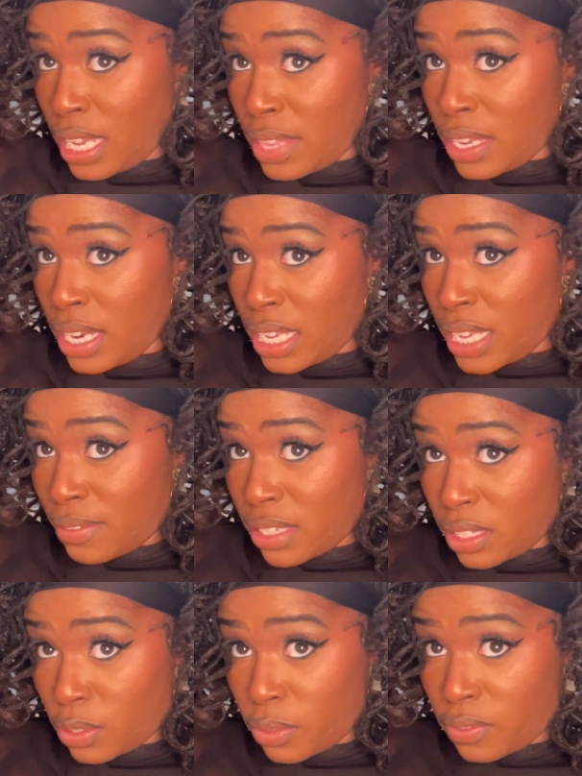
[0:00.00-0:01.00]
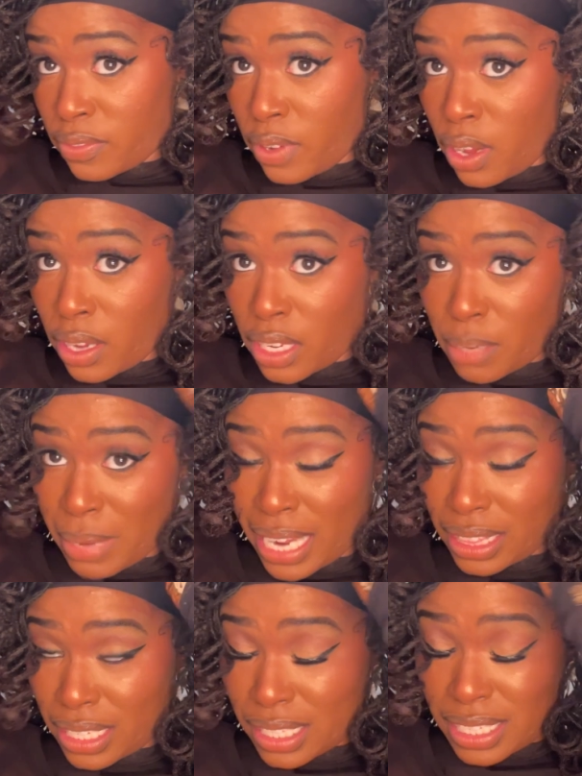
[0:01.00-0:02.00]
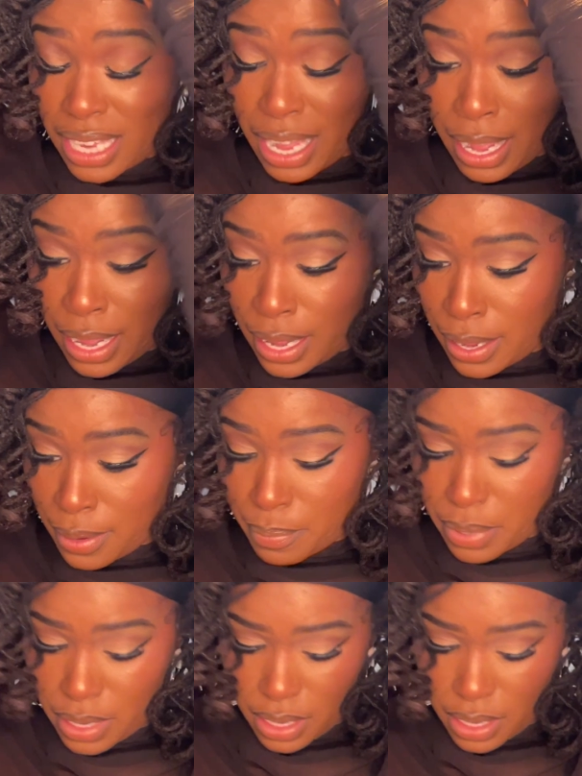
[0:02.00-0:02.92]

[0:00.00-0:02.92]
And then it gives a little volume at the top.